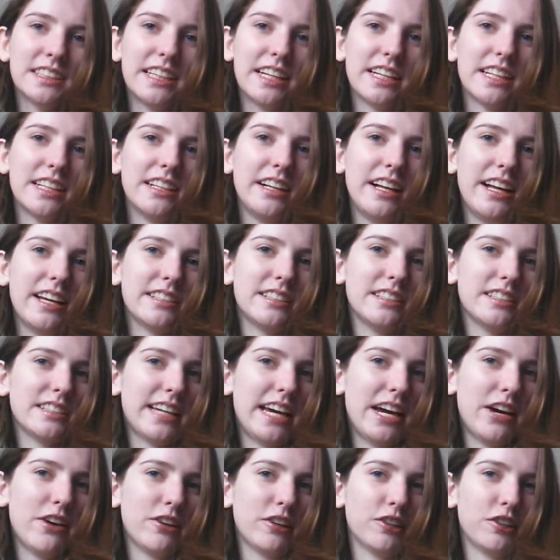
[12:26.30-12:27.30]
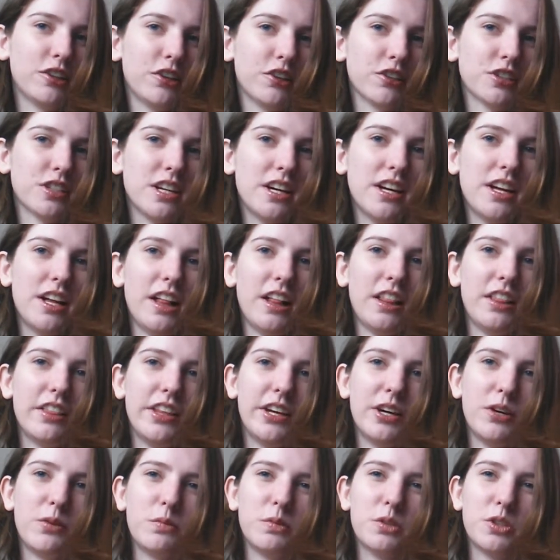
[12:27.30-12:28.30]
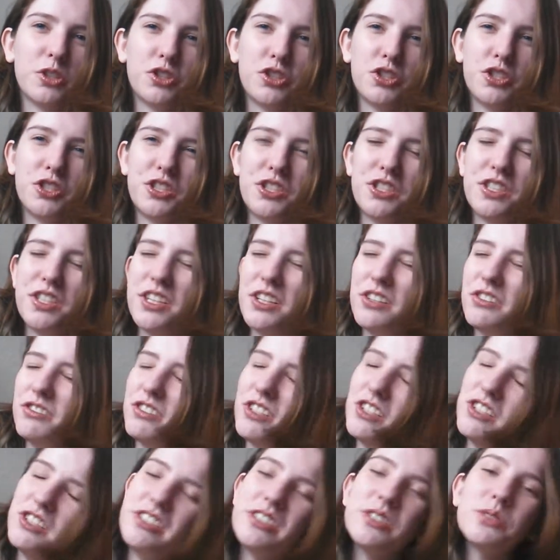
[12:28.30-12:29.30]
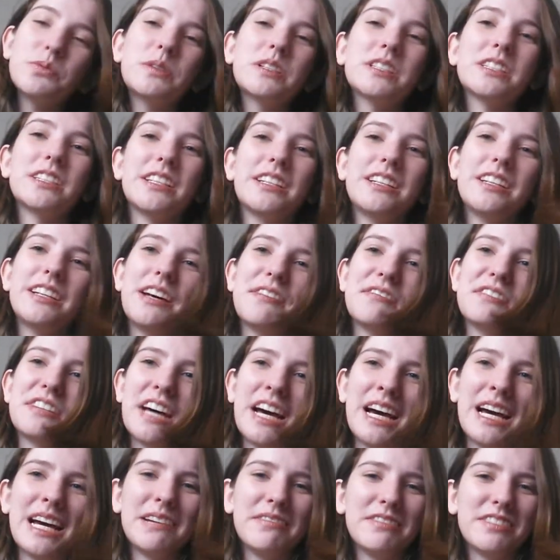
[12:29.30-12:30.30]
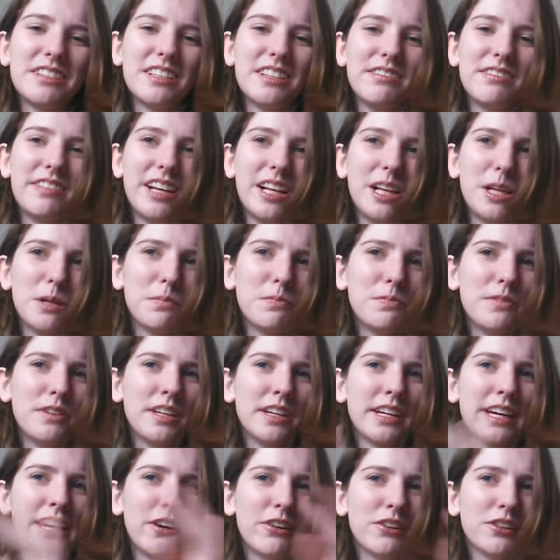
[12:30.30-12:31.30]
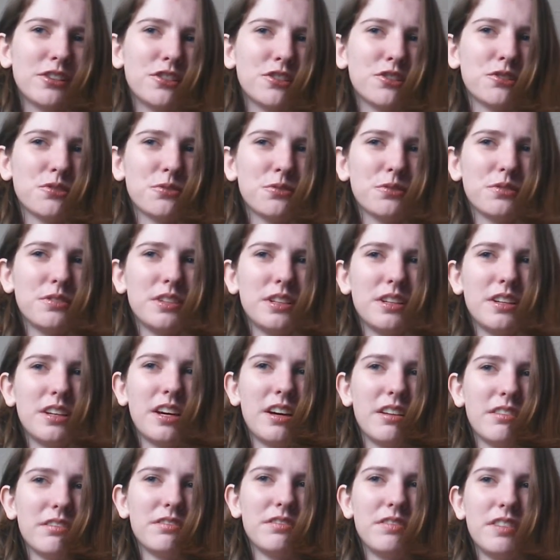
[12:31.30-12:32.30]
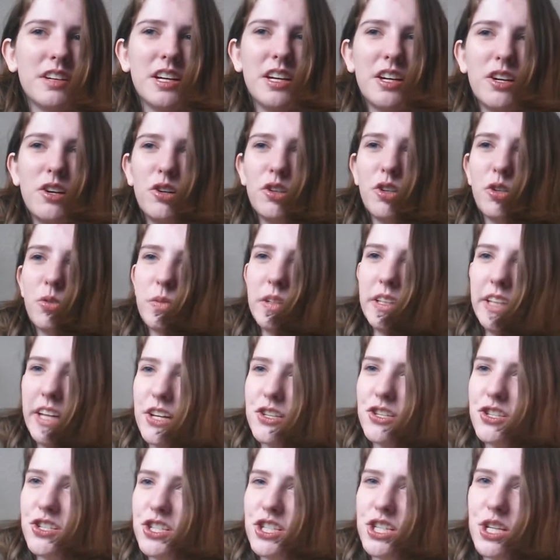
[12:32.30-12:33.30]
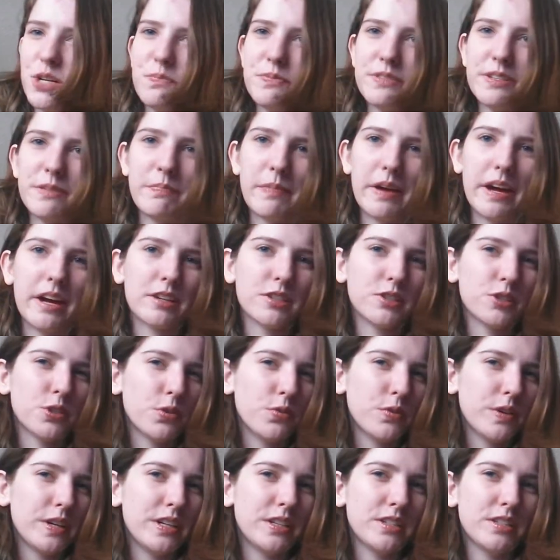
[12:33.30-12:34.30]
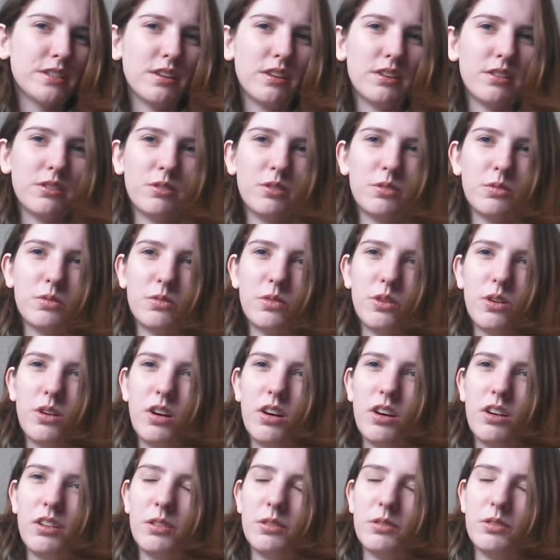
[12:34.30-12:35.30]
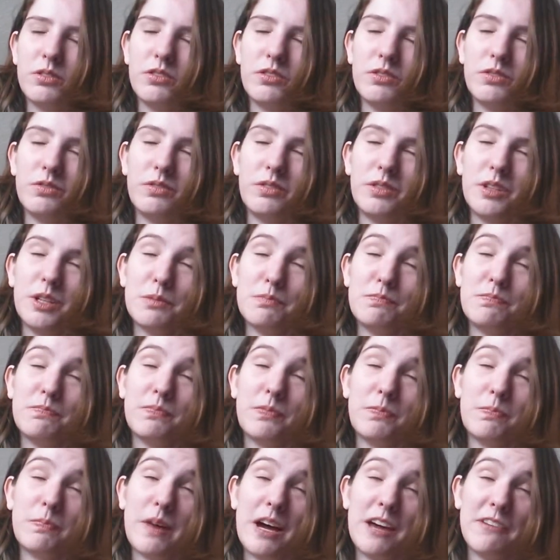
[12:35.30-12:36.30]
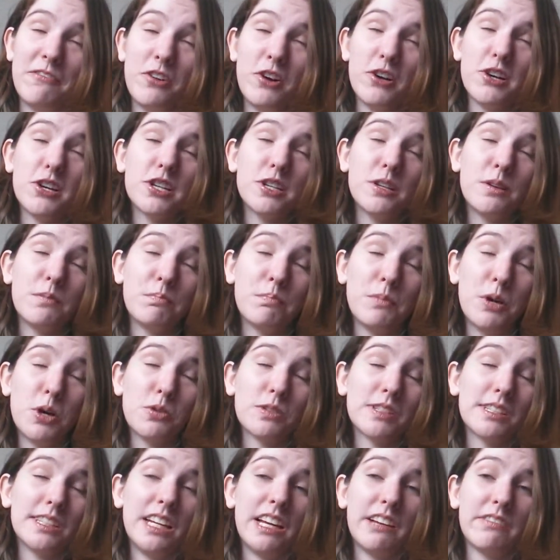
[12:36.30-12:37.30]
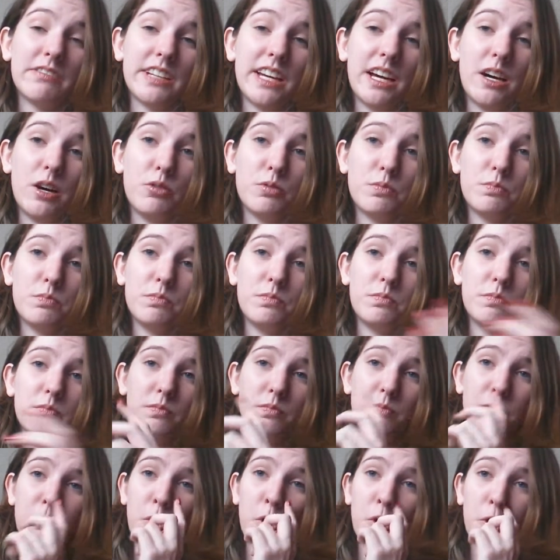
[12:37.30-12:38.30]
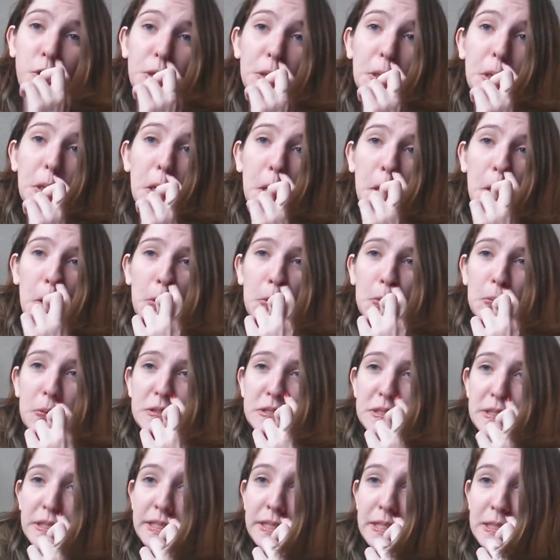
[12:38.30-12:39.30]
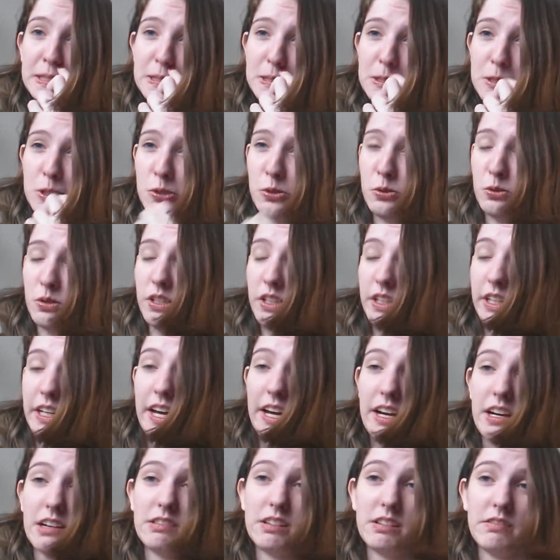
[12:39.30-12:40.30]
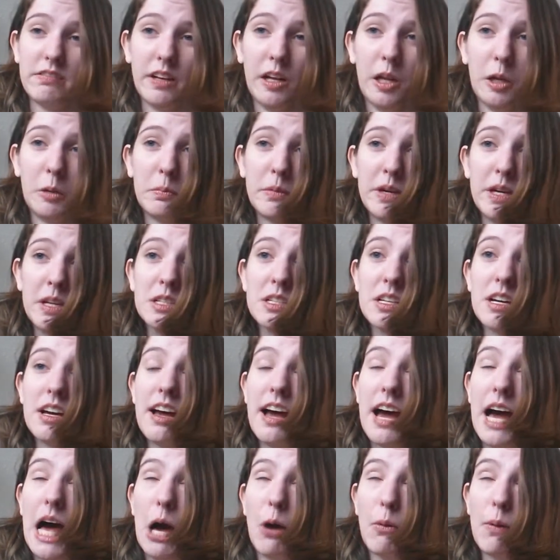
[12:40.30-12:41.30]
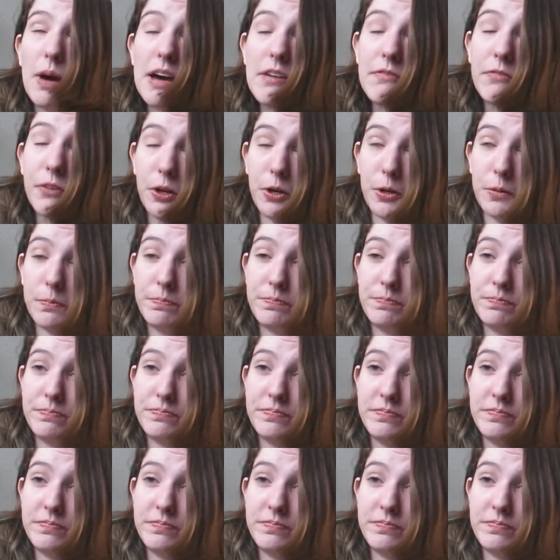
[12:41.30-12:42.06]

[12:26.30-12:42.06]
to last is characters. There just wasn't enough time to develop the characters enough. The relationships and backstories are by far the most left out part, which leads to the lack of development. However,